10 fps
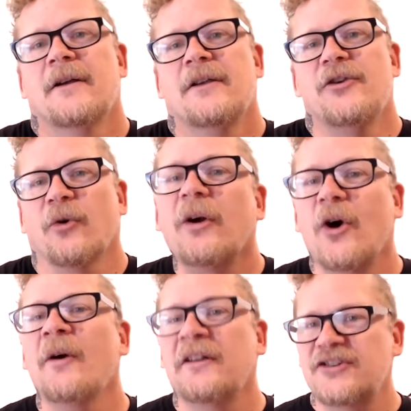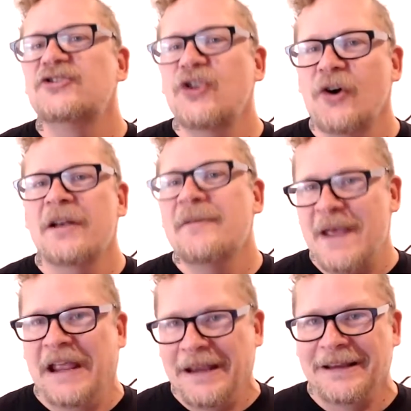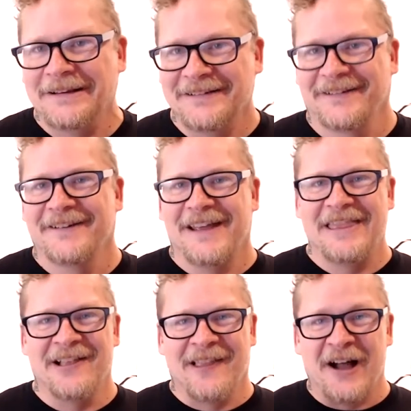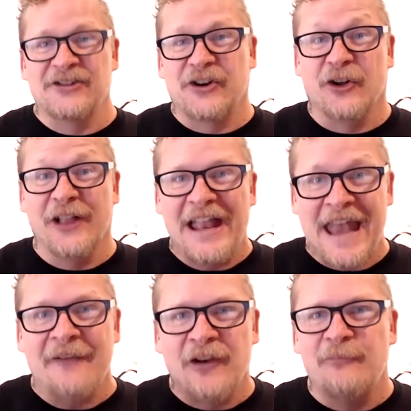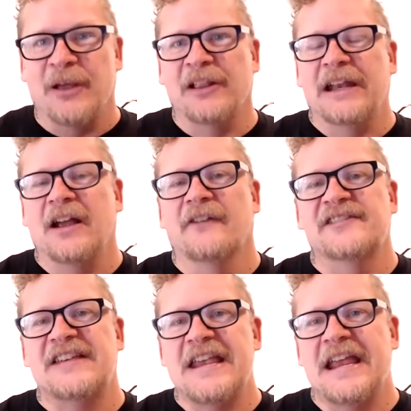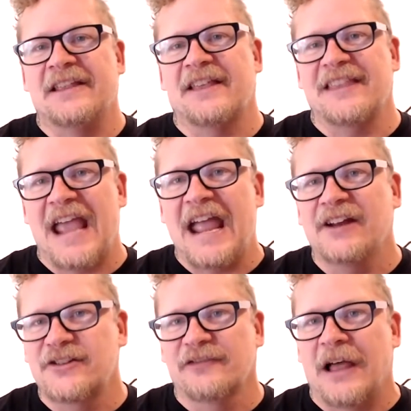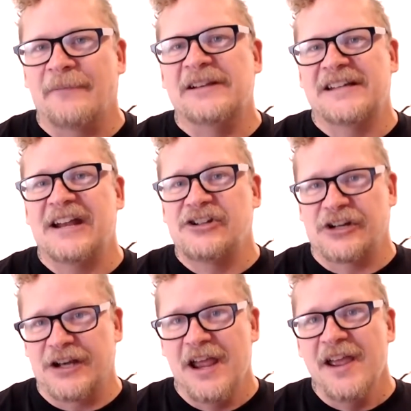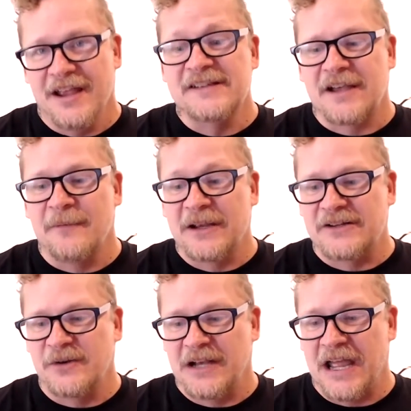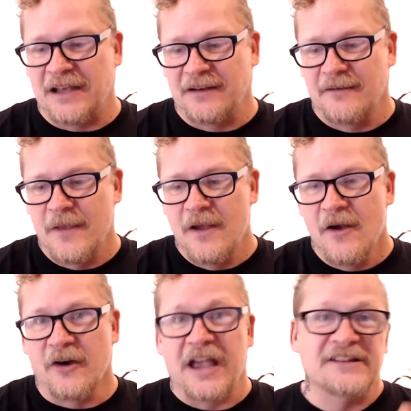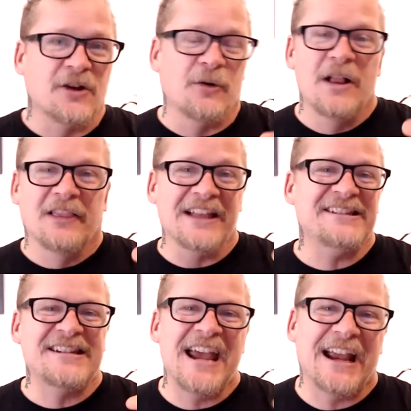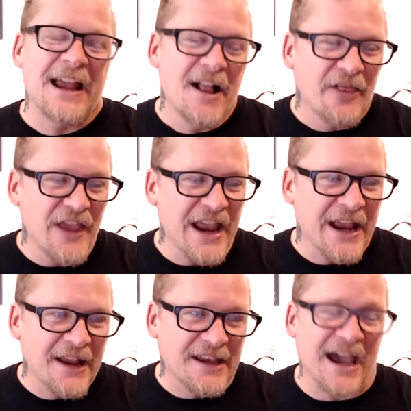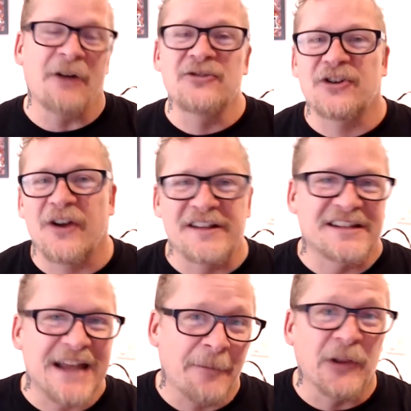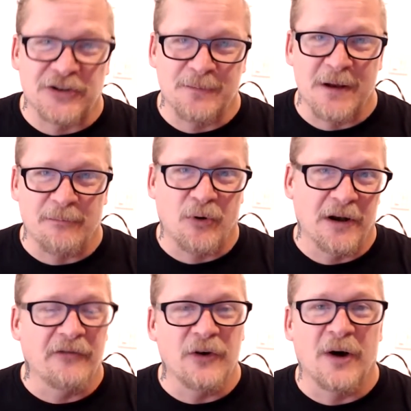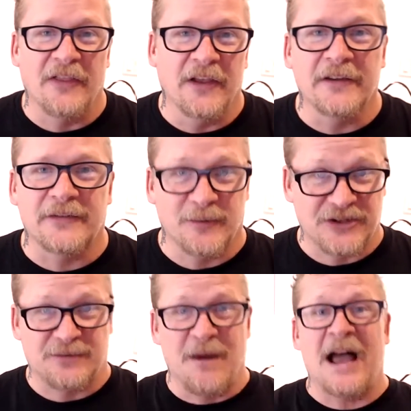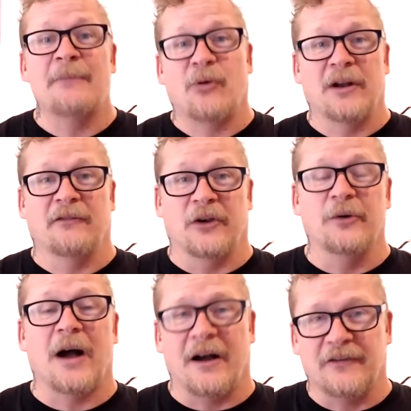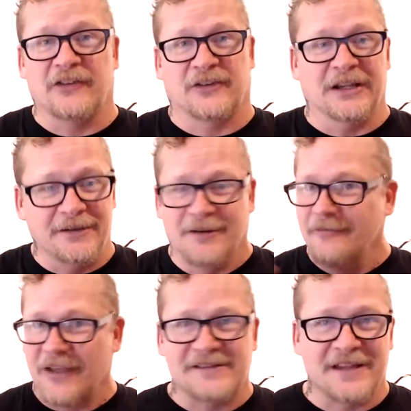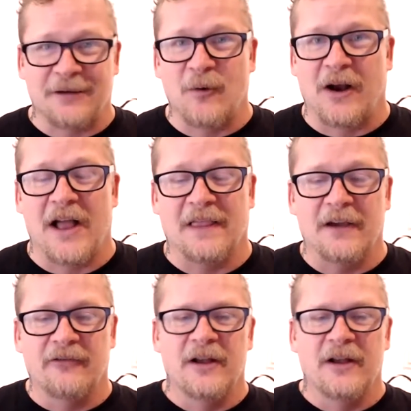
you're going to join me in the logical inevitability of seeing that the age of lamentation is coming to an end. Okay, so let's take the counter-establishment point of view on this, which is my point of view, obviously. That's like where I live.